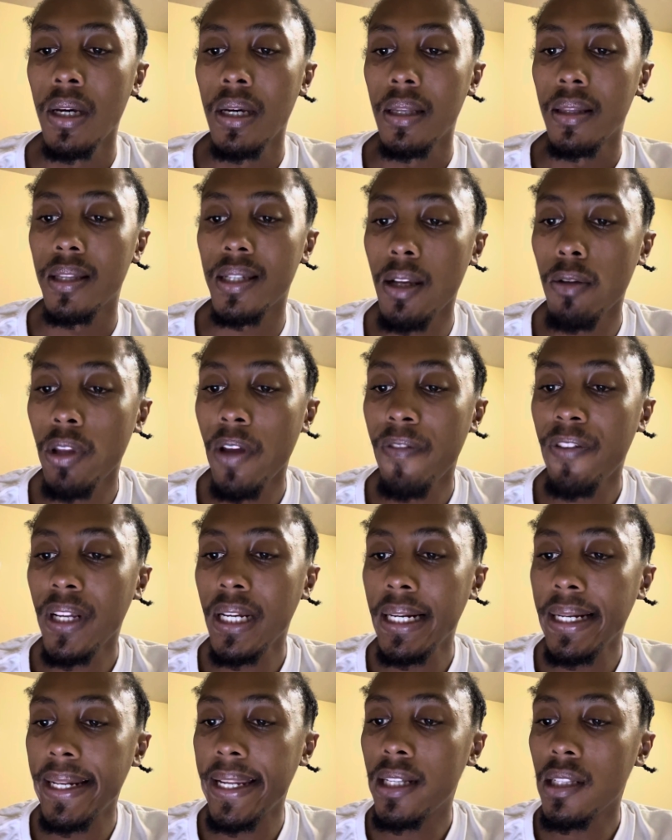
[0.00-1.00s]
The South
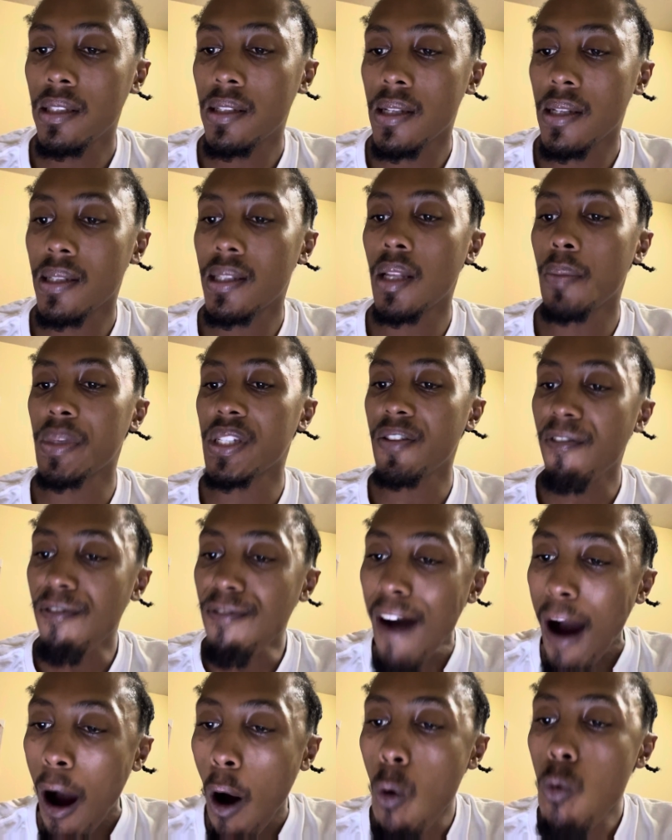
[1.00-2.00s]
African legal system is
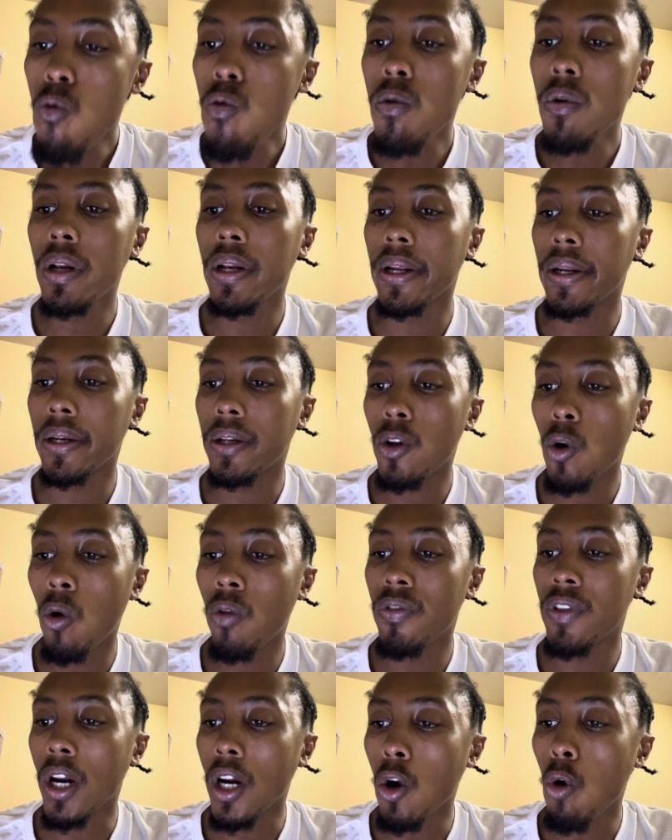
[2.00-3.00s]
founded
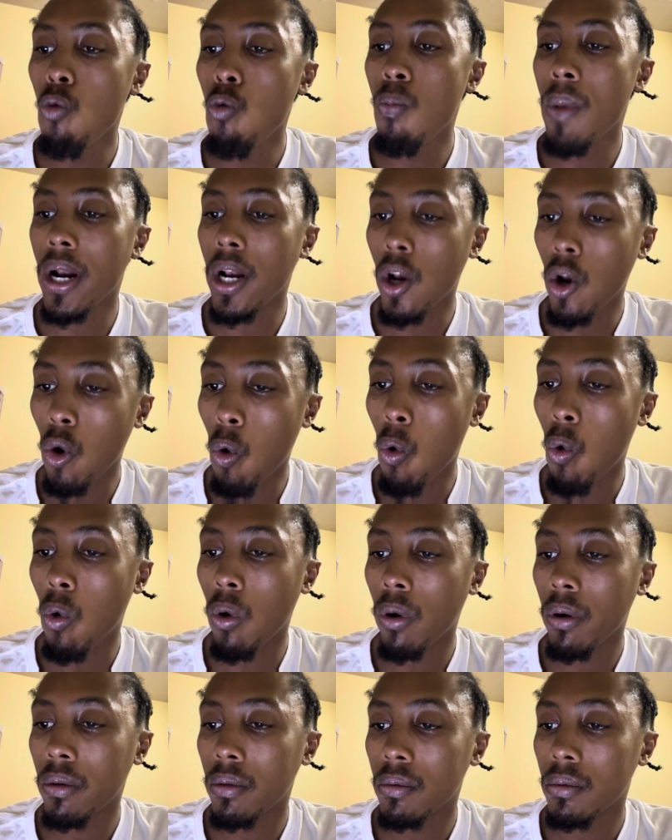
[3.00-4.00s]
on the Roman law,
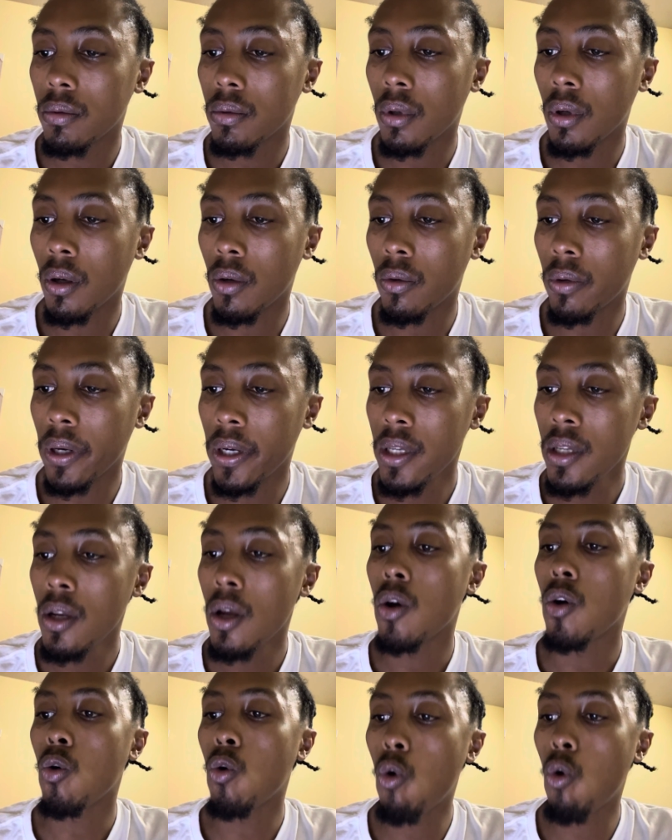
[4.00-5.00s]
okay,
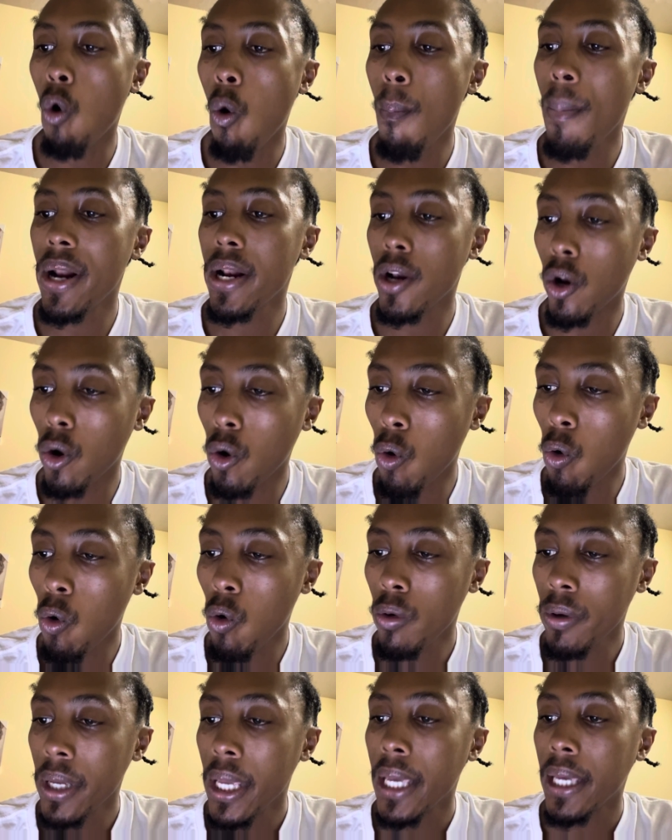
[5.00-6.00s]
common
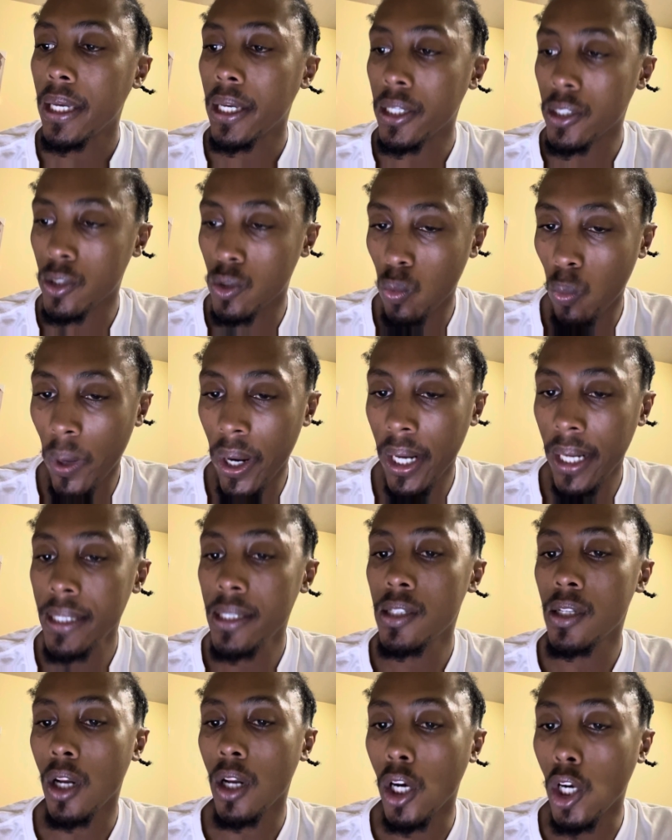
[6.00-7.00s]
law, as well
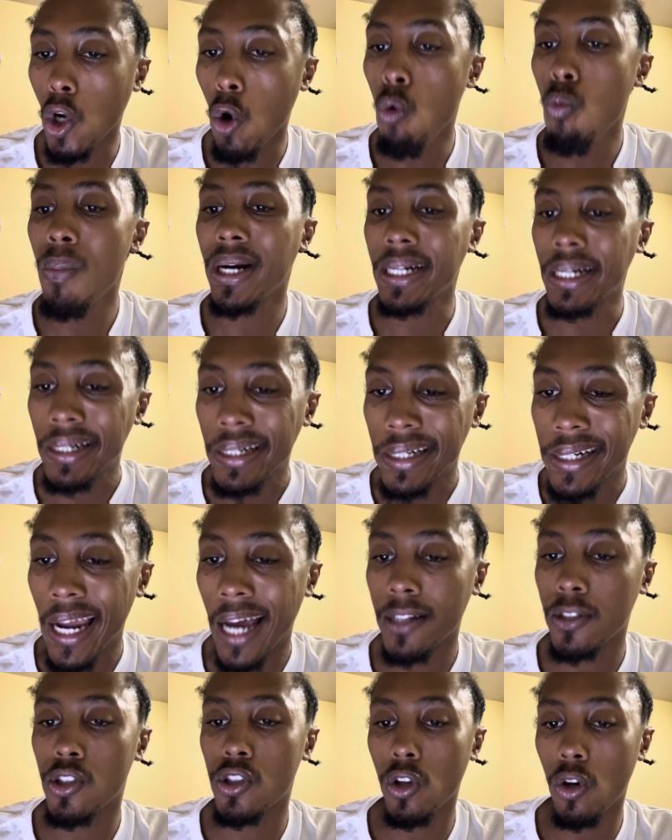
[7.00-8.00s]
as Roman
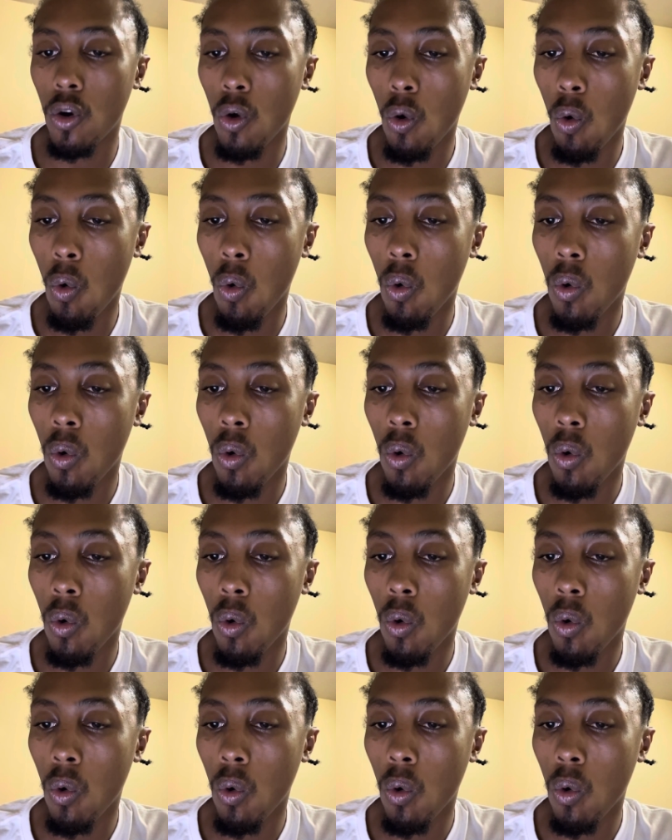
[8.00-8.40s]
Dutch law.